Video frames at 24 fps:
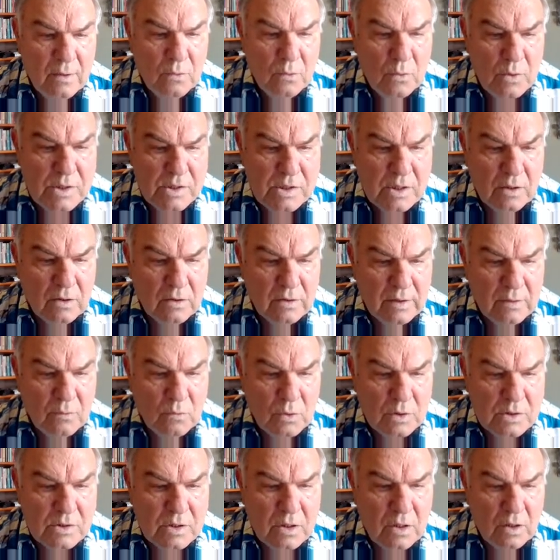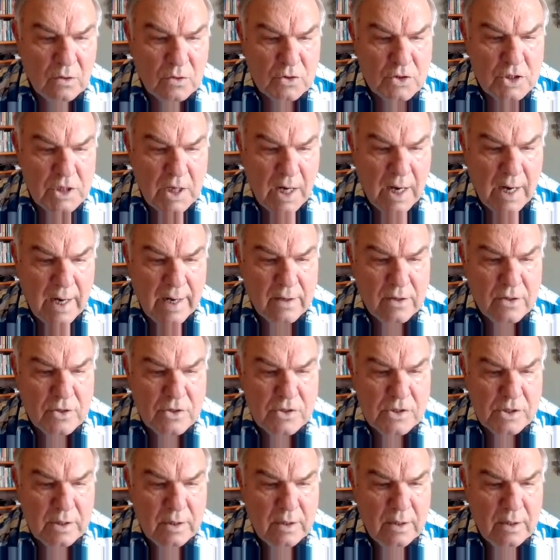result in what's called gyres.